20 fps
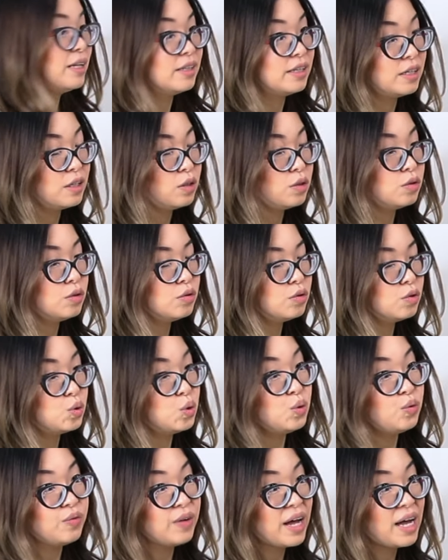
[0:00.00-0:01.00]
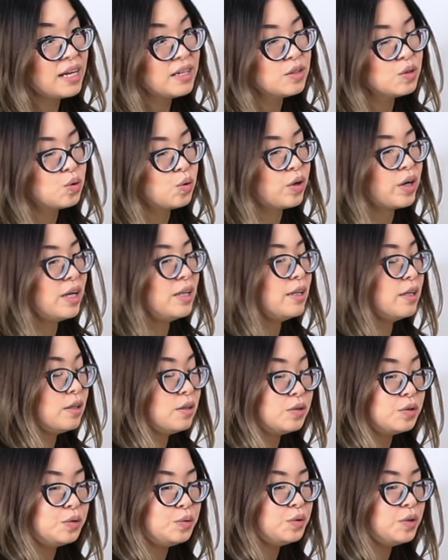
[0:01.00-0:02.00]
a little too fast or a
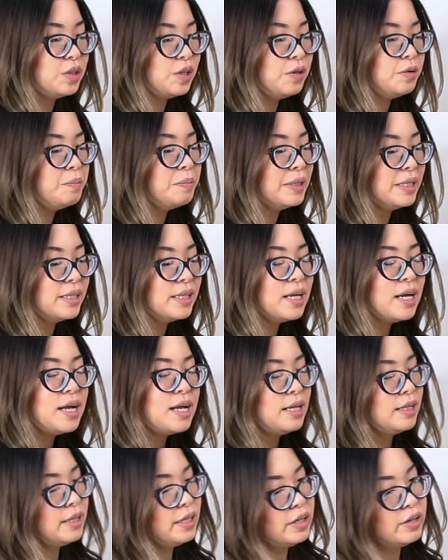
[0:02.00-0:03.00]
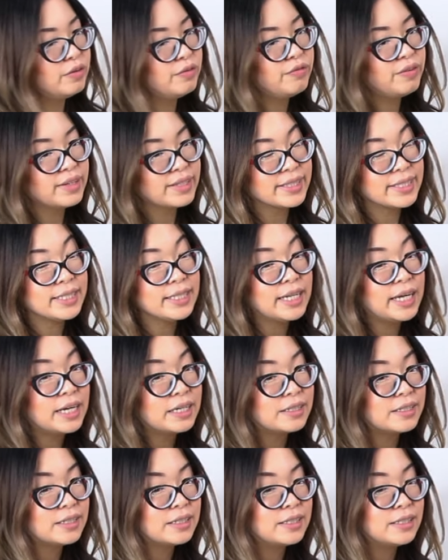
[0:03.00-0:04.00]
little too slow, but they're fixing
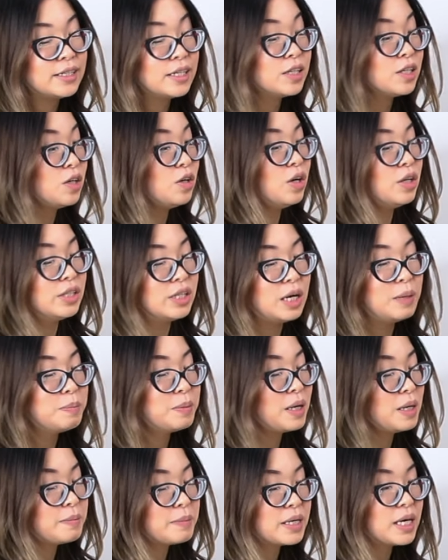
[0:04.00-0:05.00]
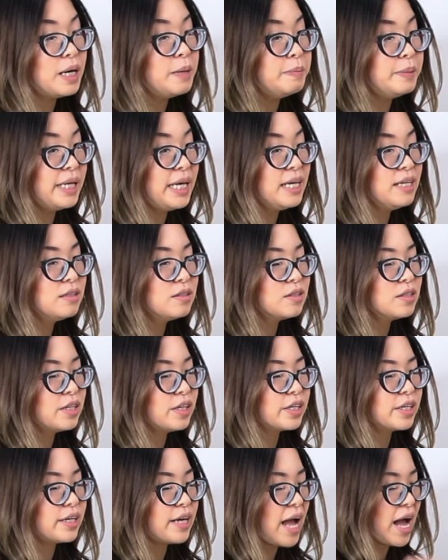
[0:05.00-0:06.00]
that, you know, on the upcoming updates.
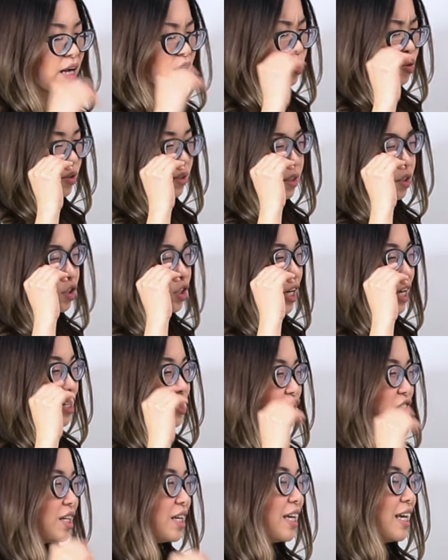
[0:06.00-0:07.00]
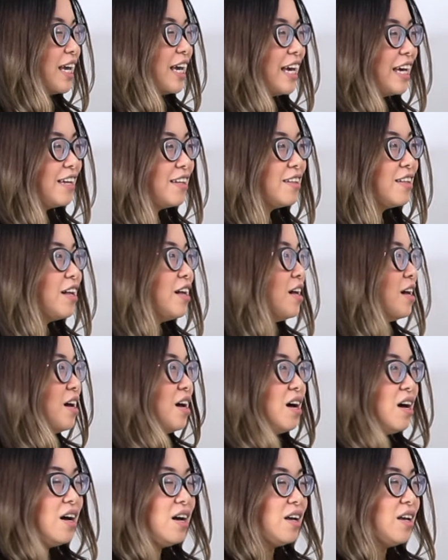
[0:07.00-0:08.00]
They're actually changing it
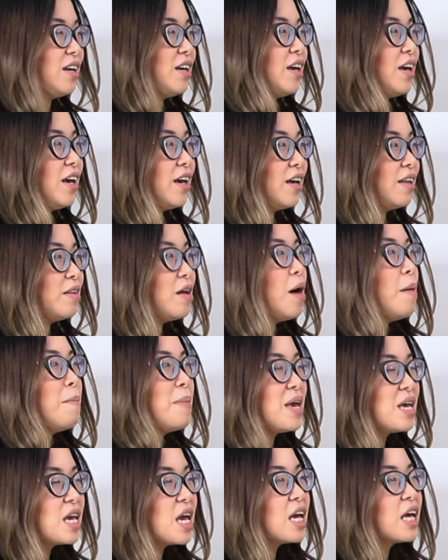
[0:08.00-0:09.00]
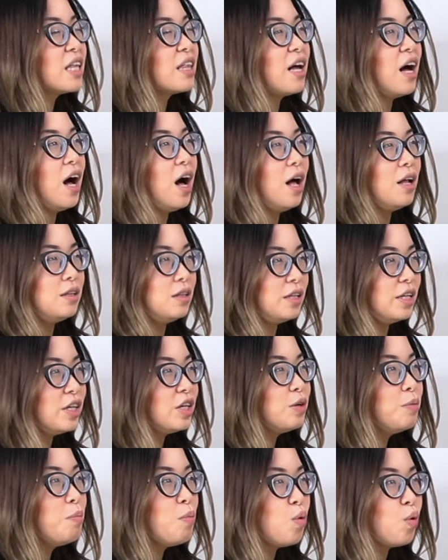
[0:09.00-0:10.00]
and uh, making it a
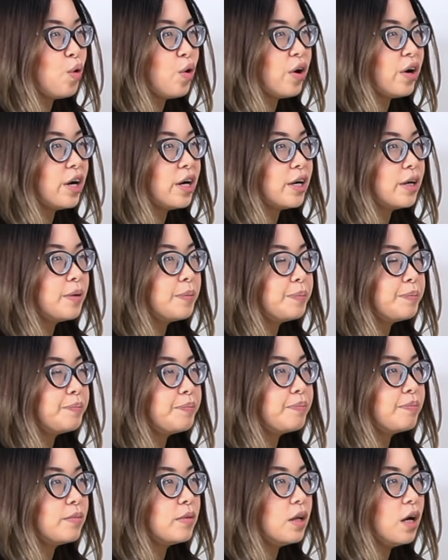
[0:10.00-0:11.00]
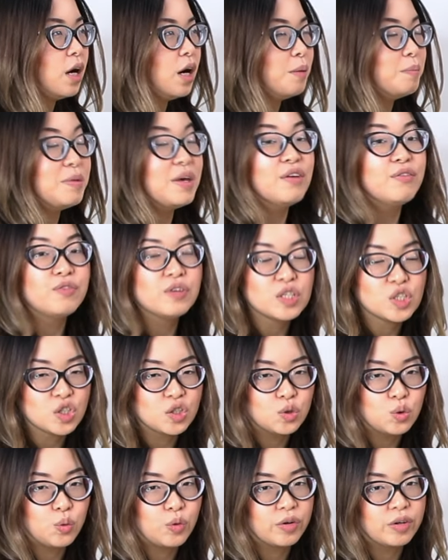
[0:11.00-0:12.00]
little more um,
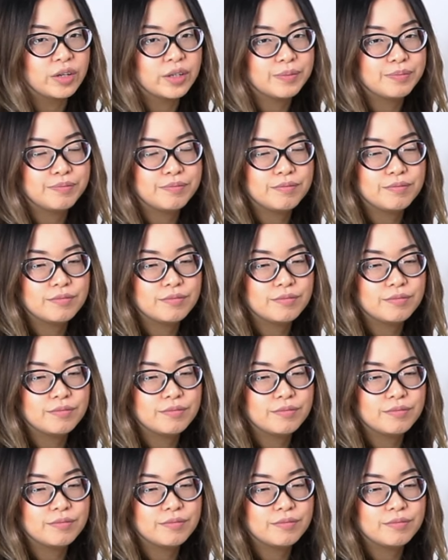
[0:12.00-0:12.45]
efficient or